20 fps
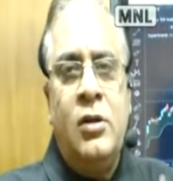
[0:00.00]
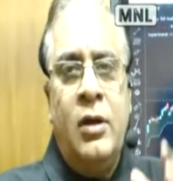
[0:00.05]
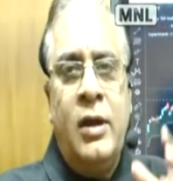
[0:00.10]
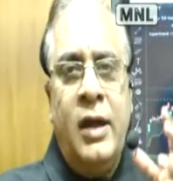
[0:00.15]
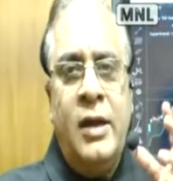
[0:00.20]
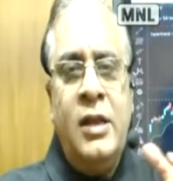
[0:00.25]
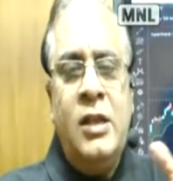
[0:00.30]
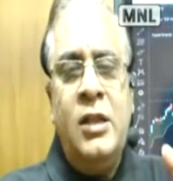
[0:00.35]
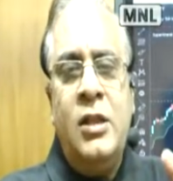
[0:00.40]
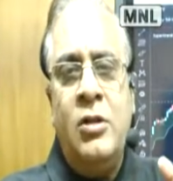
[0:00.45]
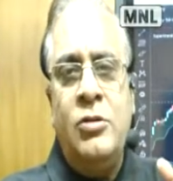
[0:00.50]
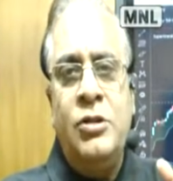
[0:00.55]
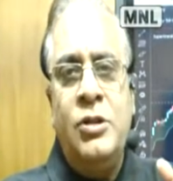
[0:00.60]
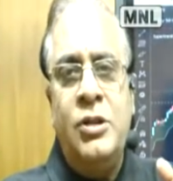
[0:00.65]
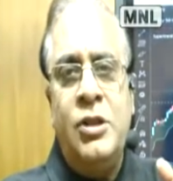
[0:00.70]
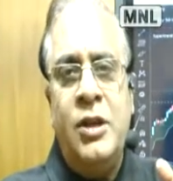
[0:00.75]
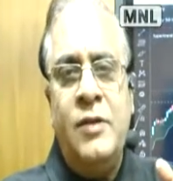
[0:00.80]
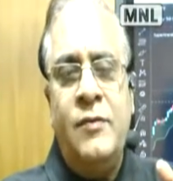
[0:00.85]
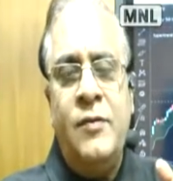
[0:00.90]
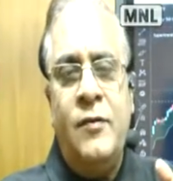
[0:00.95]

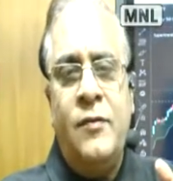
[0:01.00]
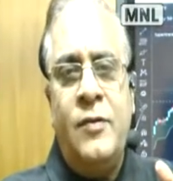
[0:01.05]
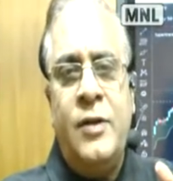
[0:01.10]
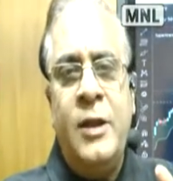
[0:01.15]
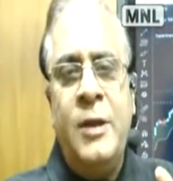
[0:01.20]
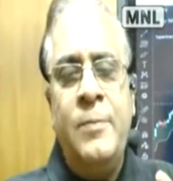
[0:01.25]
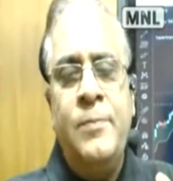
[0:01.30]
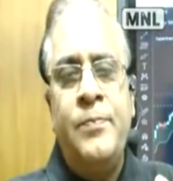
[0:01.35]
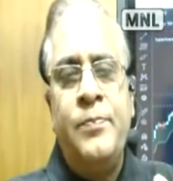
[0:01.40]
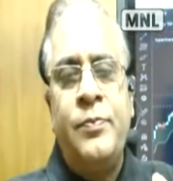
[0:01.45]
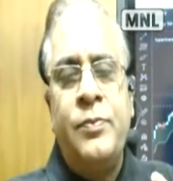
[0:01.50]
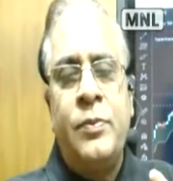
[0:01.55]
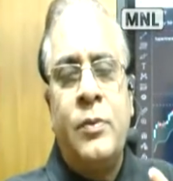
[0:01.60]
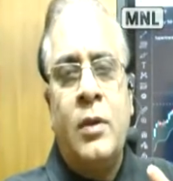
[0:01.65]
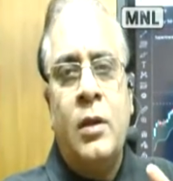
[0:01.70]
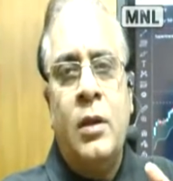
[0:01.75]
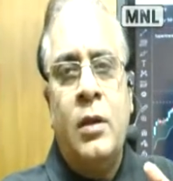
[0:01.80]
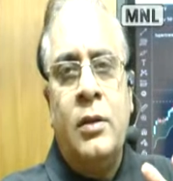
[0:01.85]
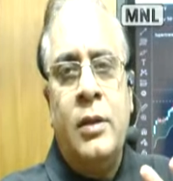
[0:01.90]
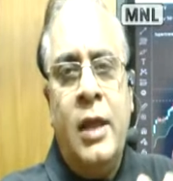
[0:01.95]
18,350,
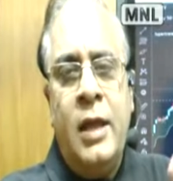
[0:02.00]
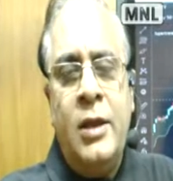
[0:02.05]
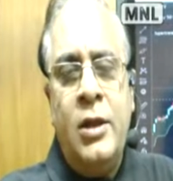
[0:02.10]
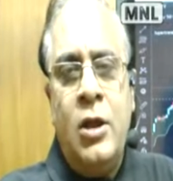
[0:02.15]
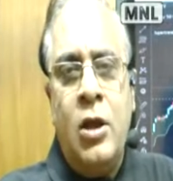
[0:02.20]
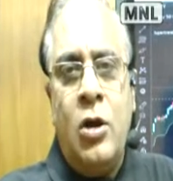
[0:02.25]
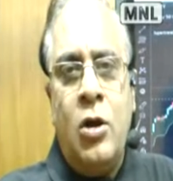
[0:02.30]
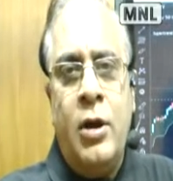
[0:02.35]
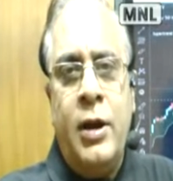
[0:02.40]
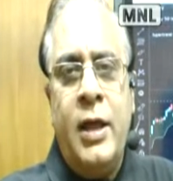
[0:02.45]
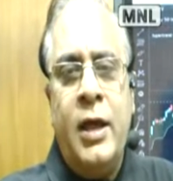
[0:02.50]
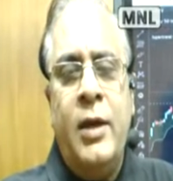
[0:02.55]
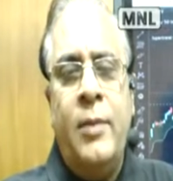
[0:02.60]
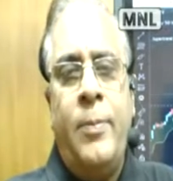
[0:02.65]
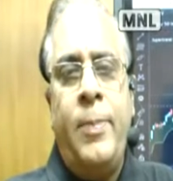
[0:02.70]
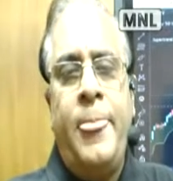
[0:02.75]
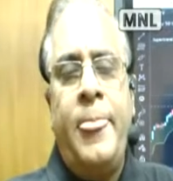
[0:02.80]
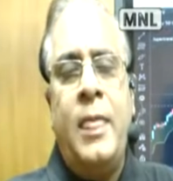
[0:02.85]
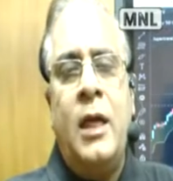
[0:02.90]
then you have got a